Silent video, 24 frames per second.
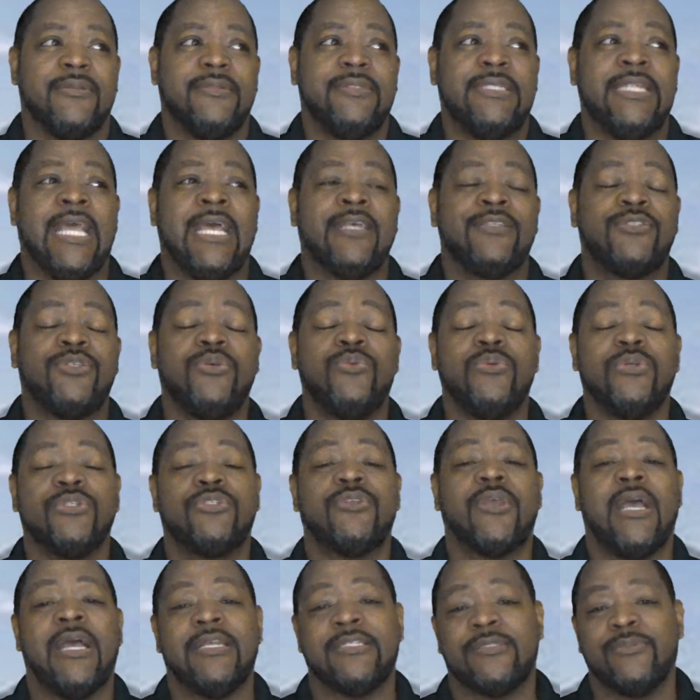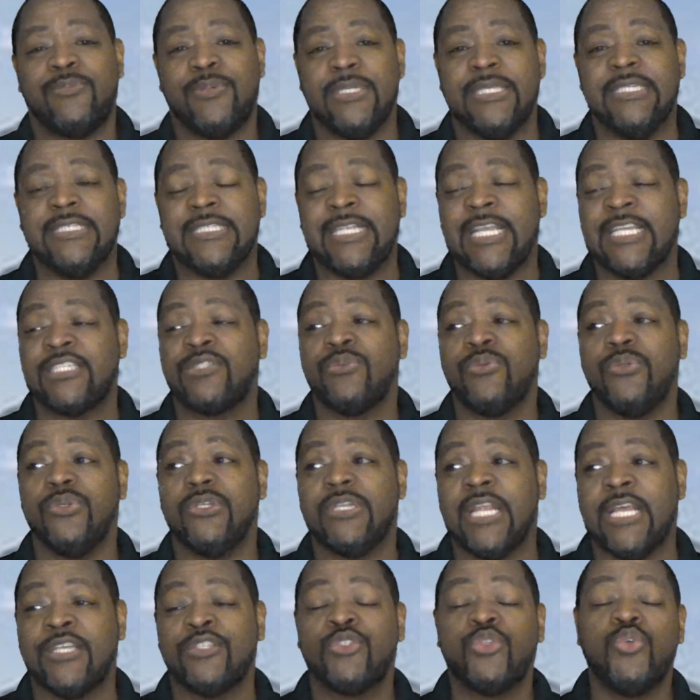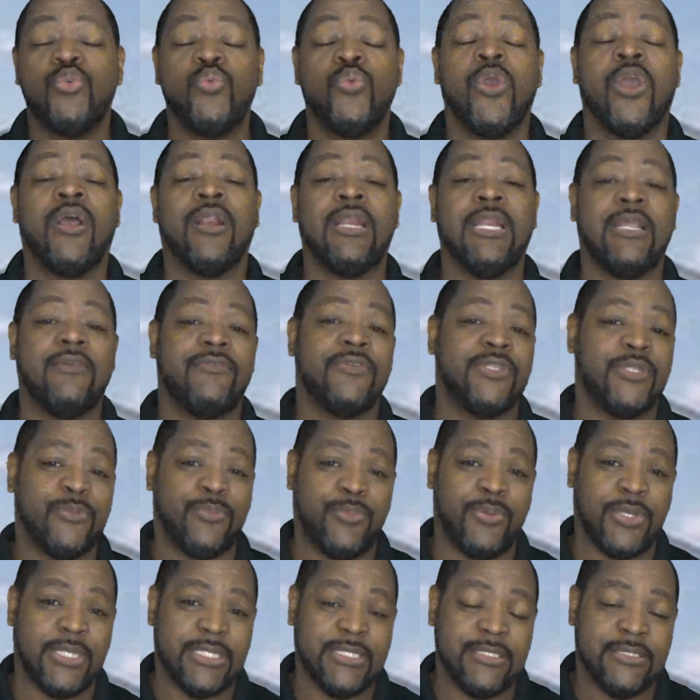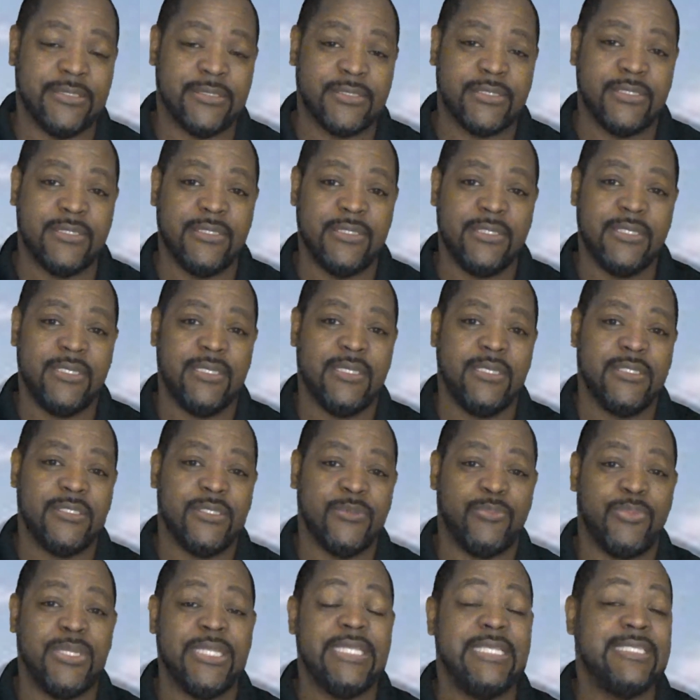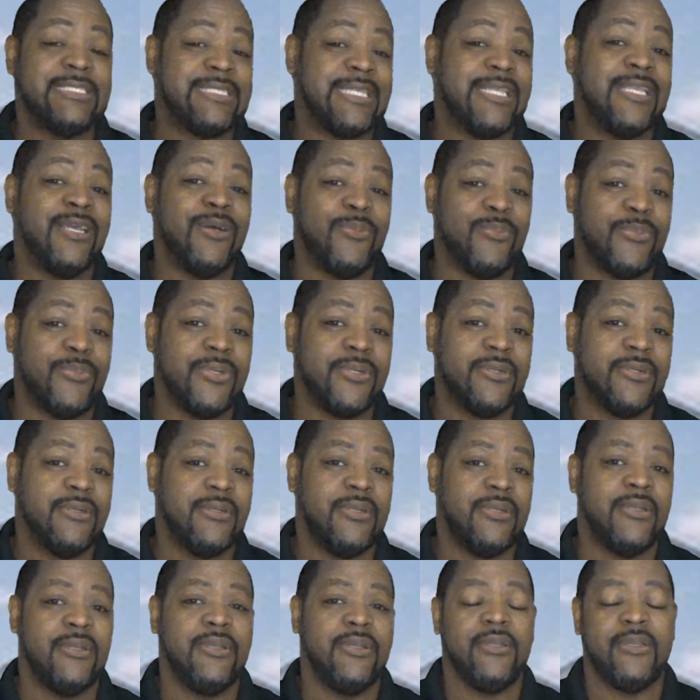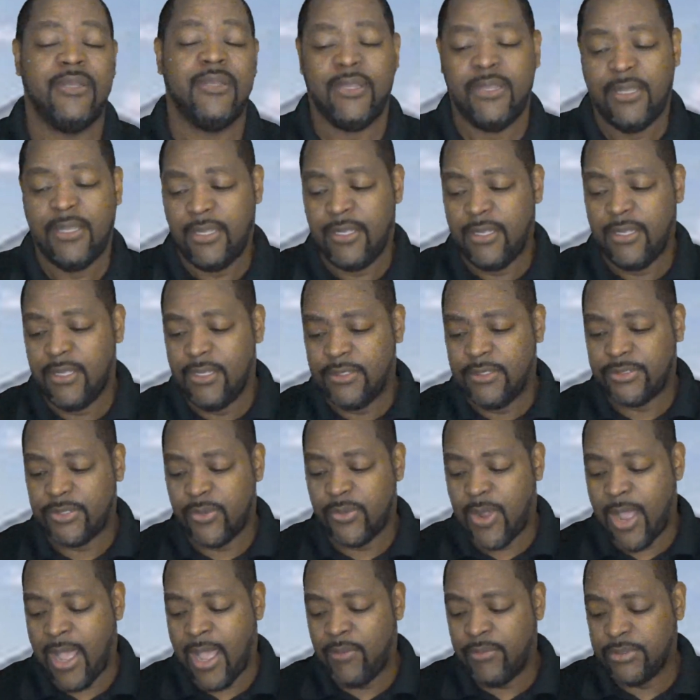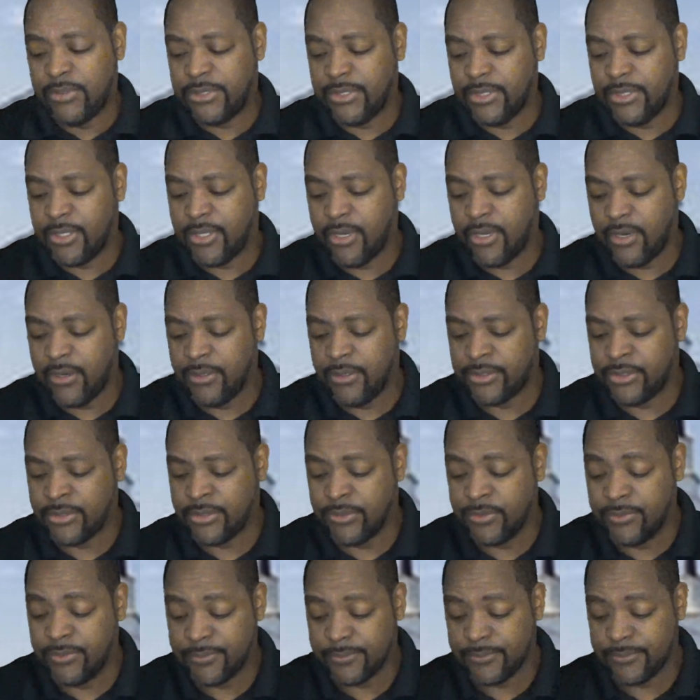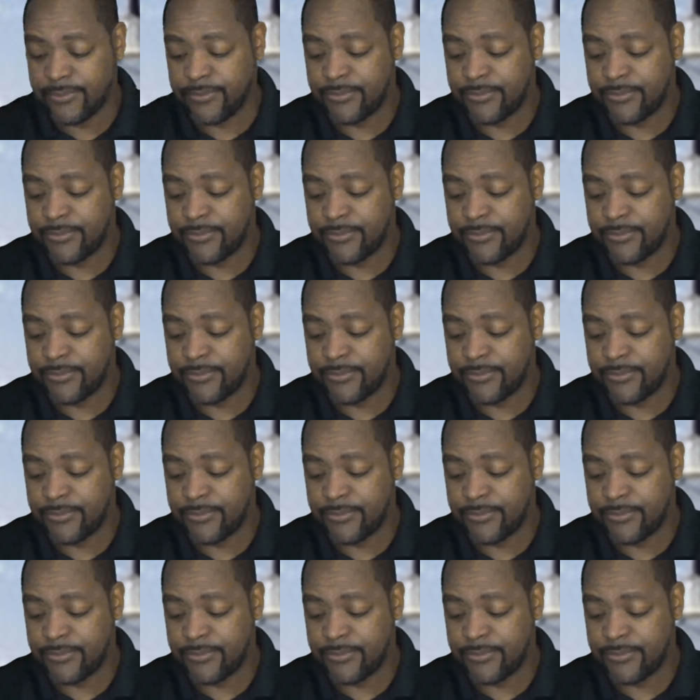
that's who we're trying to please. That's who that's who we are living to please, to please him. So I want to encourage you,